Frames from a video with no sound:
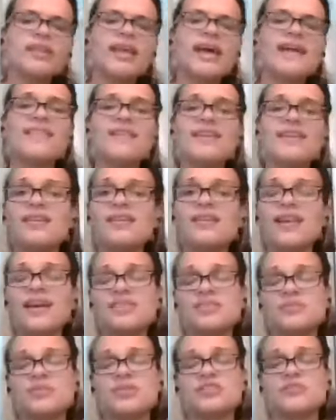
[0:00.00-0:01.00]
and then the
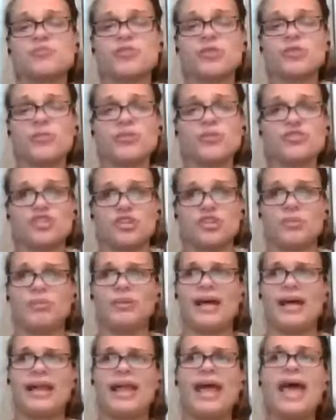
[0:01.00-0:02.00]
next one is promotion
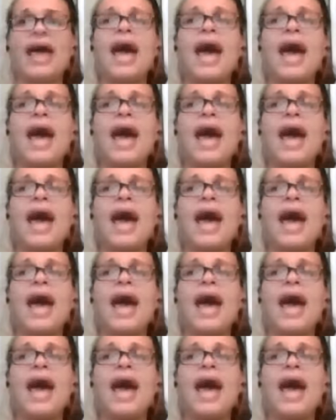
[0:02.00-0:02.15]
plan